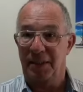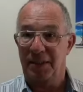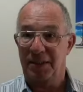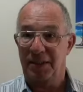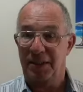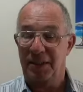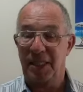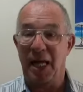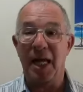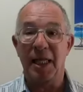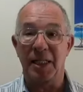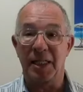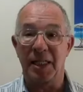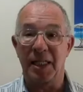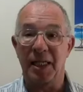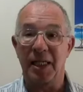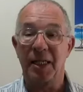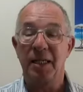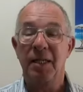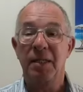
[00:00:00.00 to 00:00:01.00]

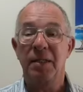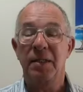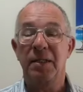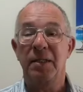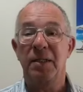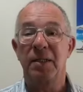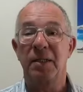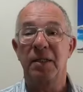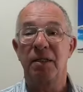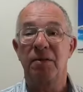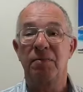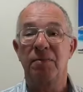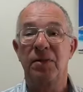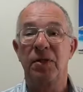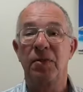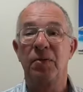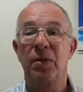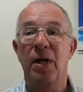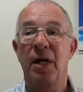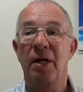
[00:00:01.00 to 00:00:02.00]
sadly, that if
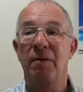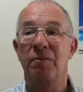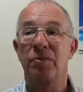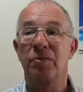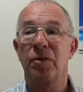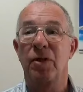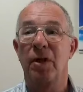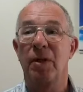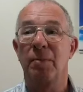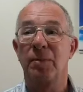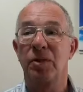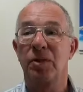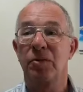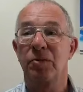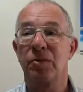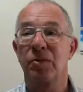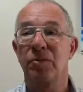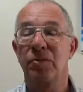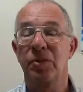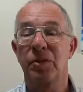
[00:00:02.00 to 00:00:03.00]
you have crime and
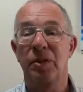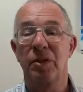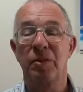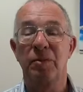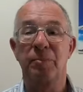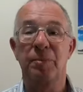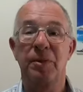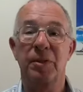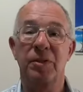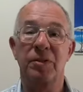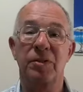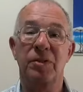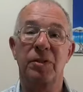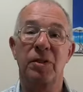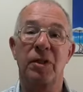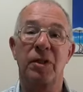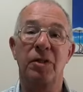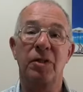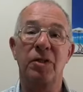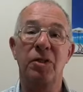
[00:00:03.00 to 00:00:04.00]
you're an ordinary person
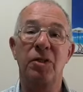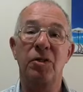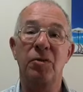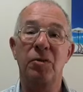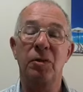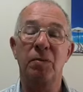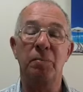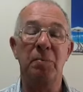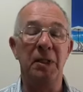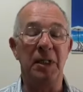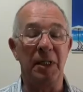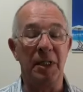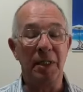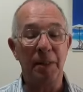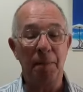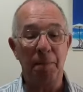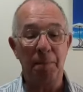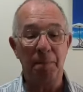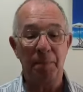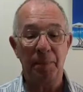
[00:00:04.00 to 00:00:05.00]
like you and
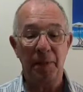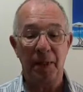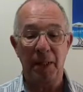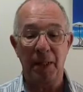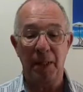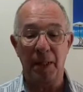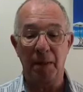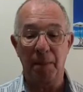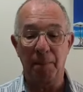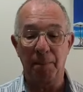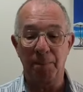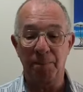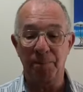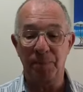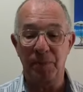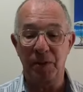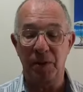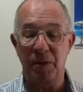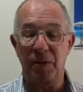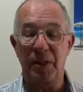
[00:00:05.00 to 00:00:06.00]
me,
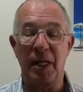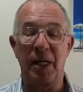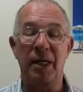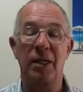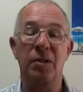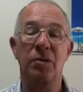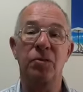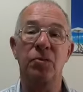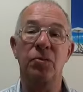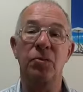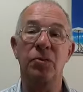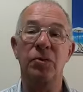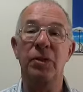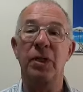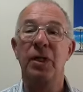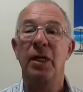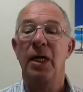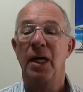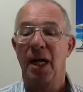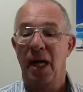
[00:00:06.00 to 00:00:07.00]
you get ignored.
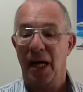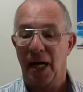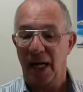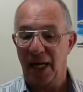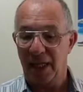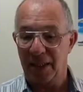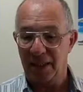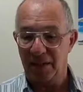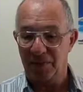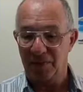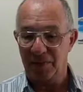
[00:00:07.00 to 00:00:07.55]
And